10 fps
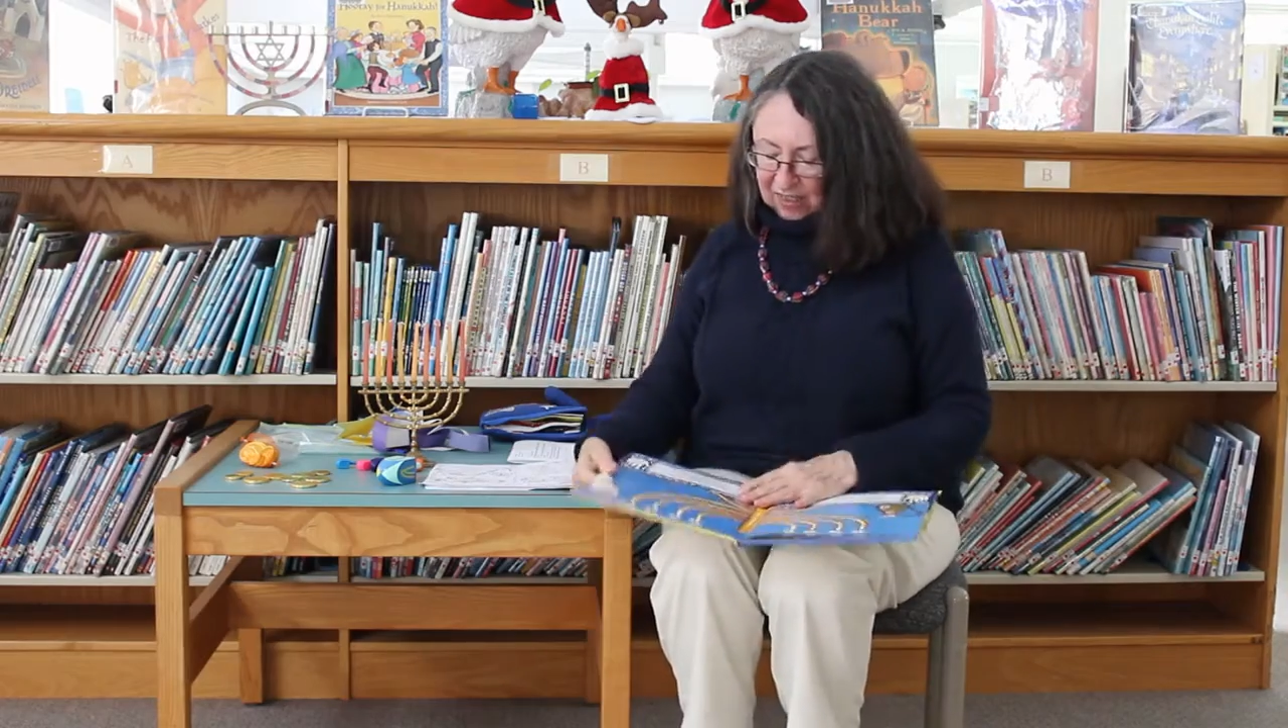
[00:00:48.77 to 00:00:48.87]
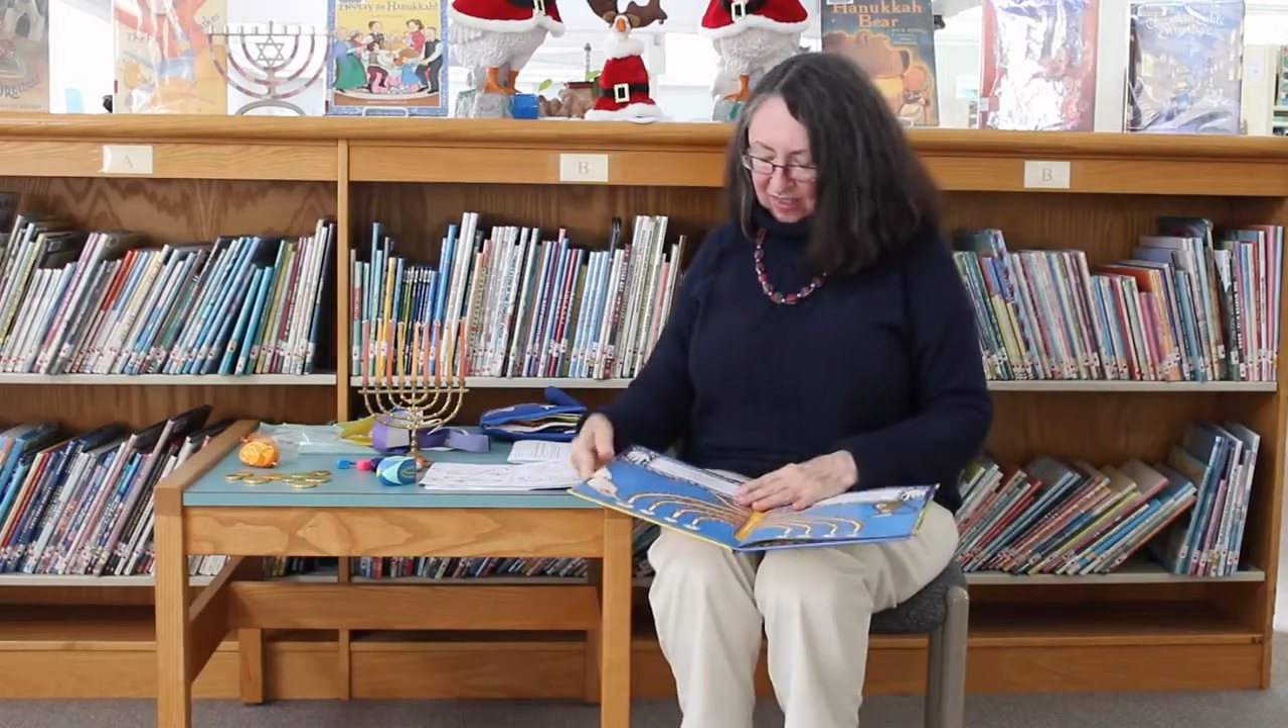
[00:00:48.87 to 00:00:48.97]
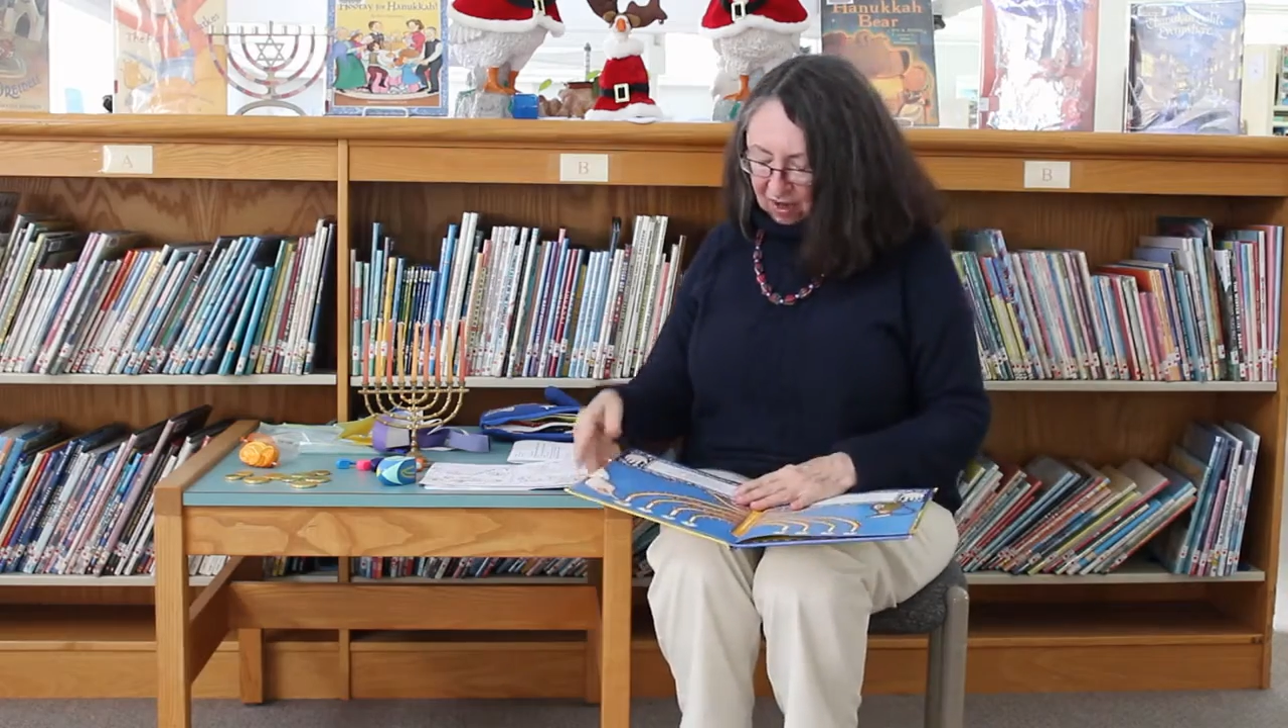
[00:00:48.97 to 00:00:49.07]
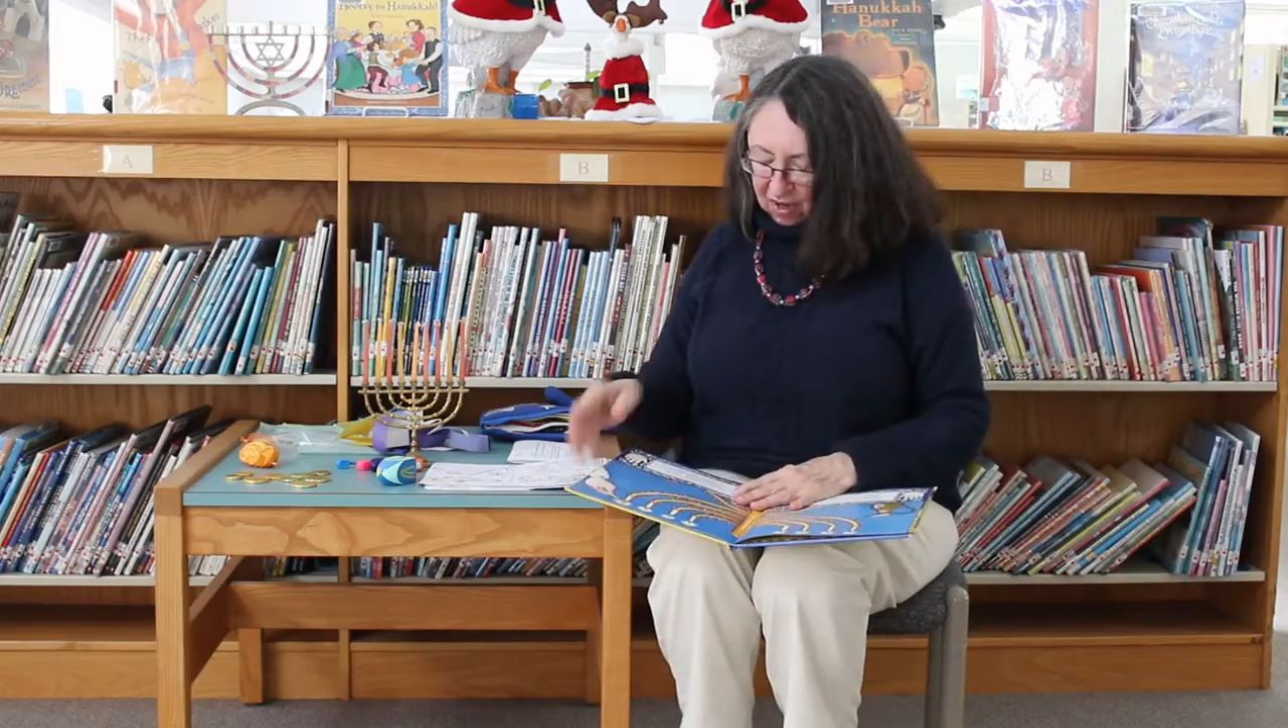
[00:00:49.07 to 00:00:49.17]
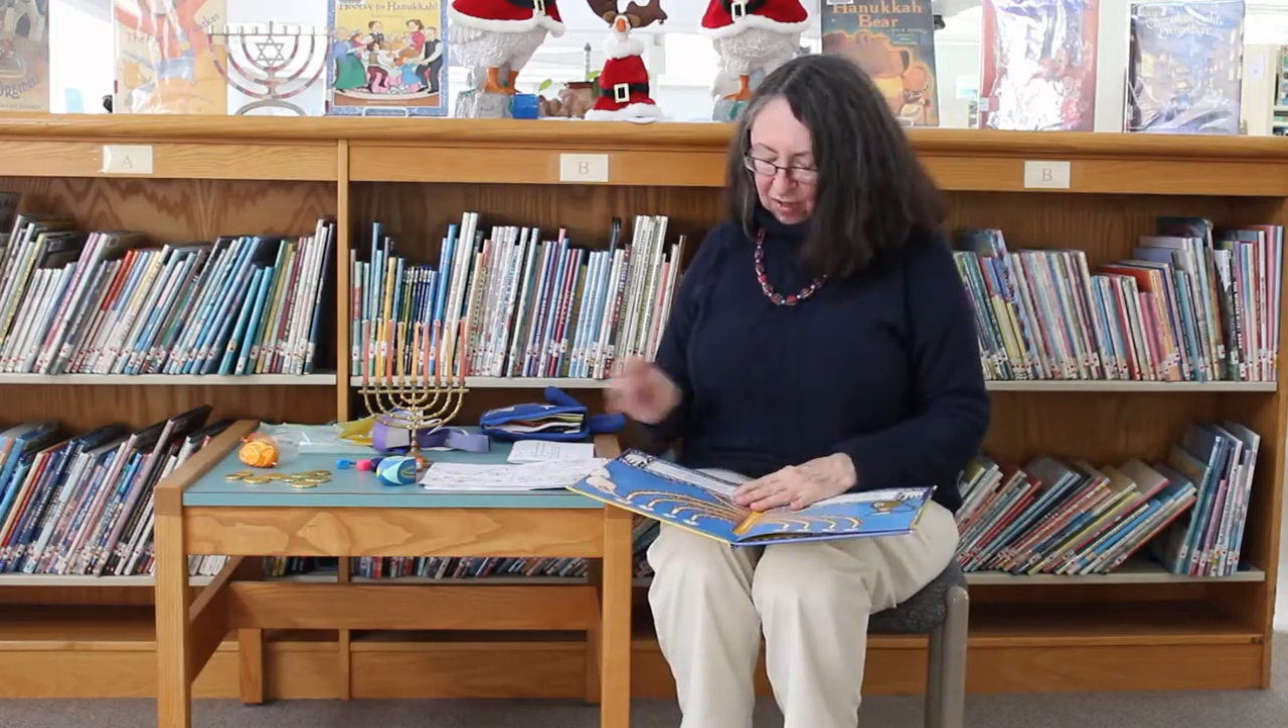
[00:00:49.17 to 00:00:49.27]

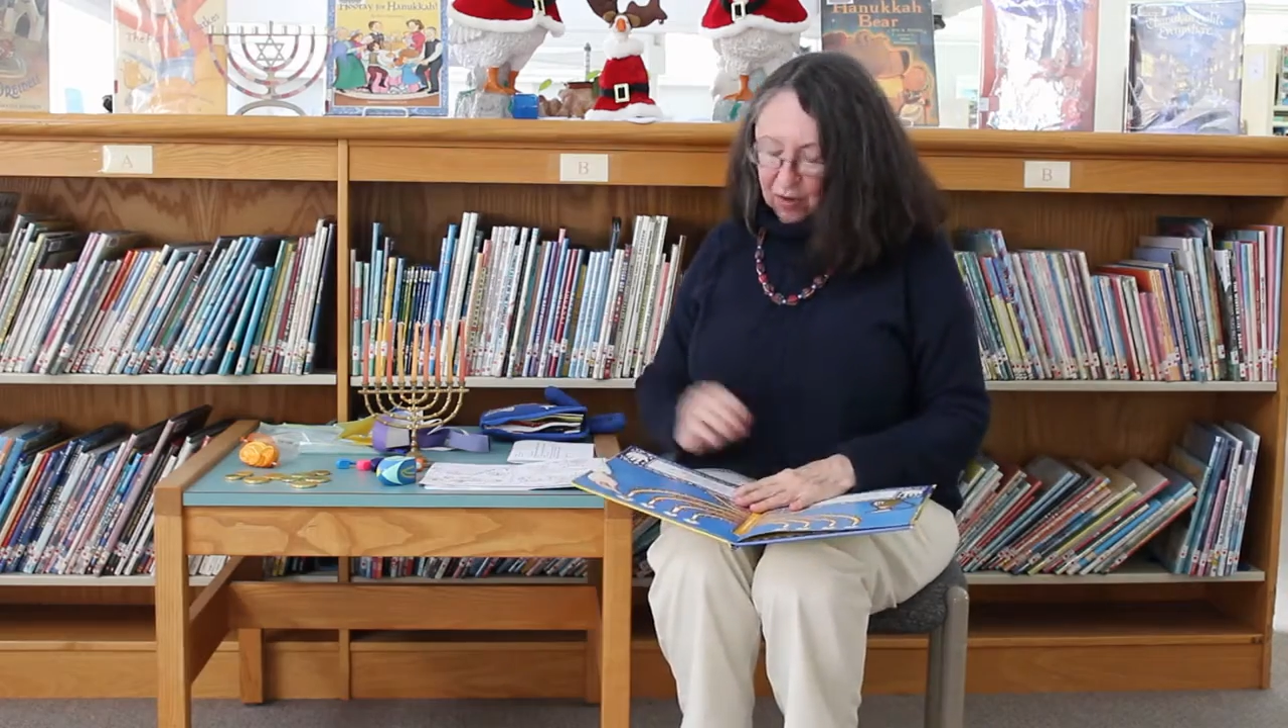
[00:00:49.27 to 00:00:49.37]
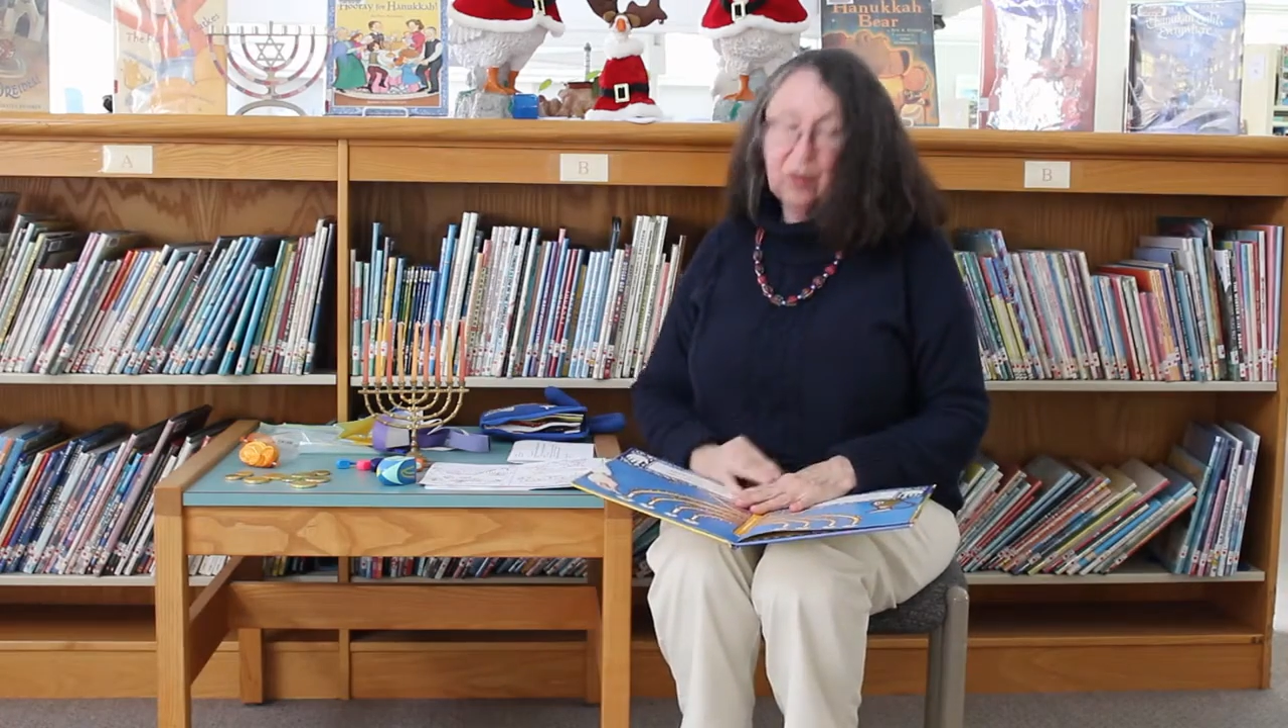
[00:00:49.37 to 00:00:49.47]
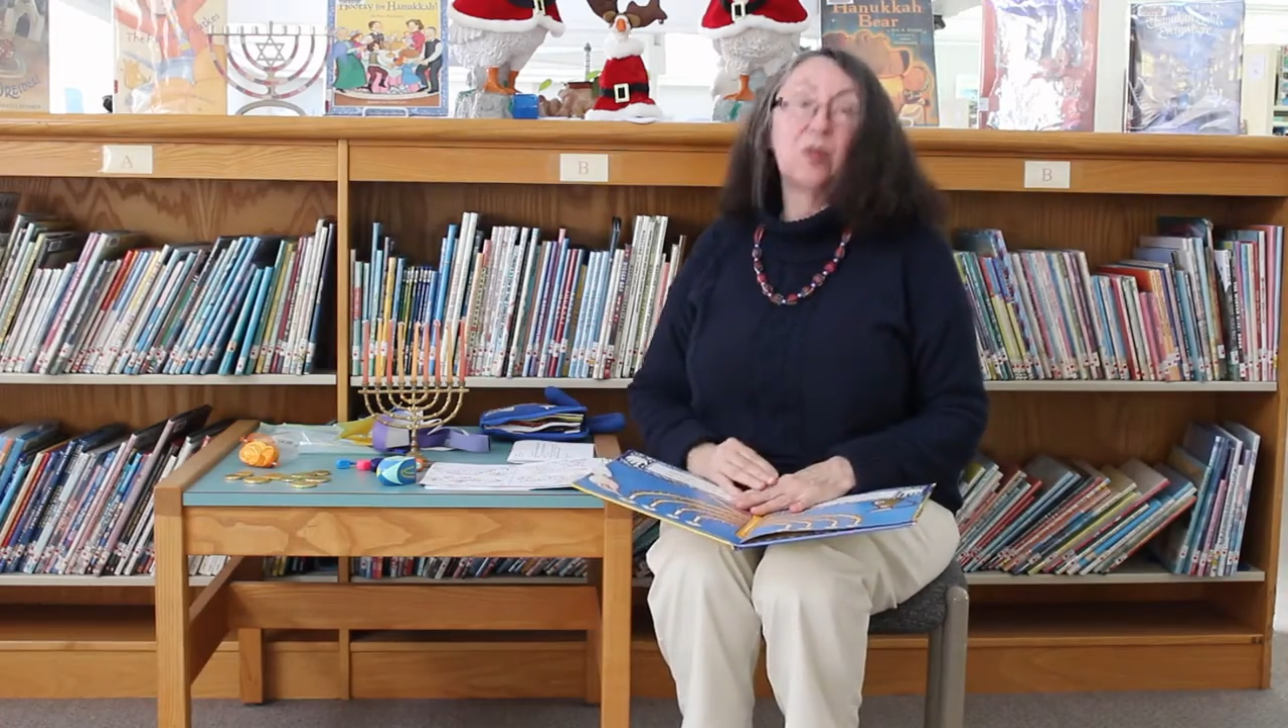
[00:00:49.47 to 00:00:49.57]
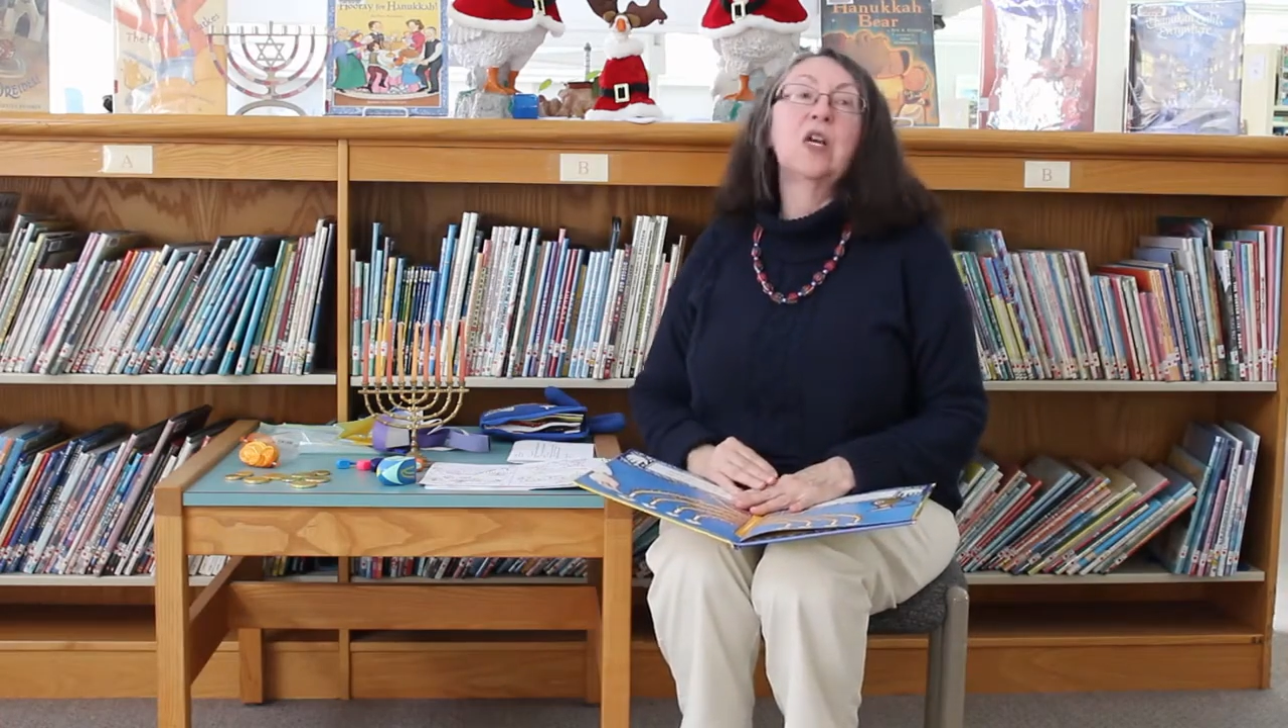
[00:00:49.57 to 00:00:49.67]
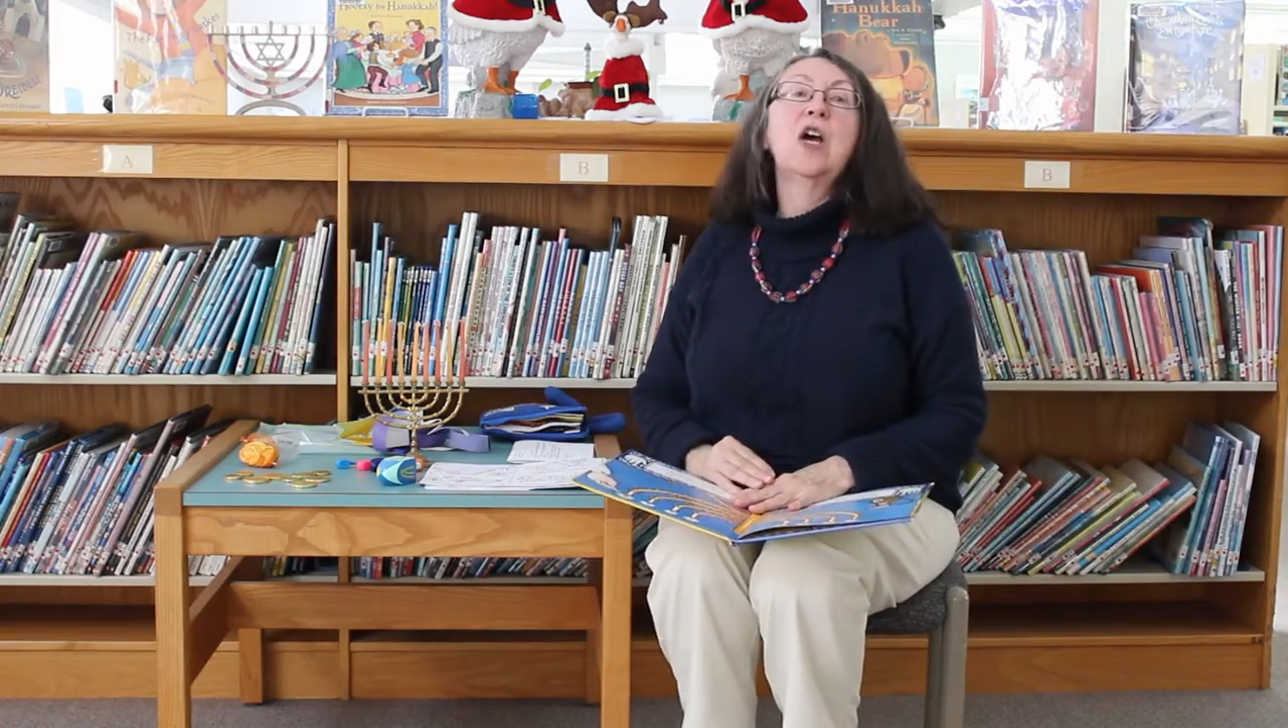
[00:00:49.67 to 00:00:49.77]
song
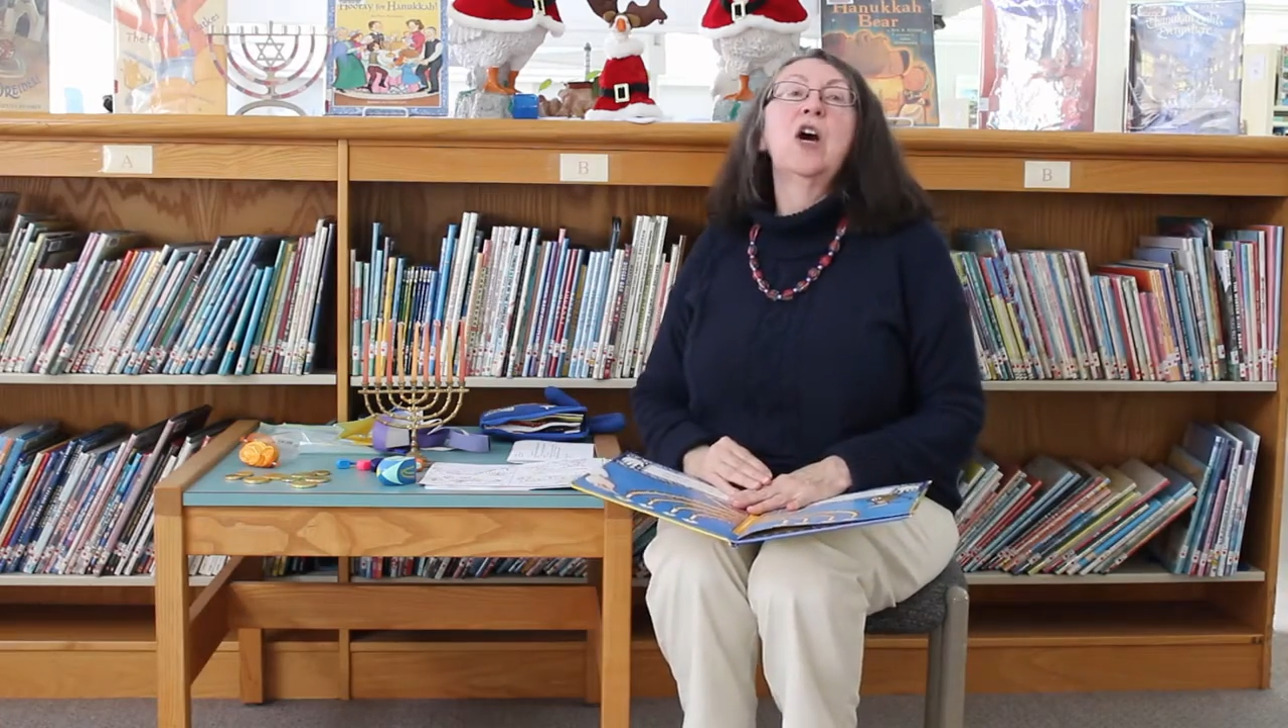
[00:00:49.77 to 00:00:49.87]
goes,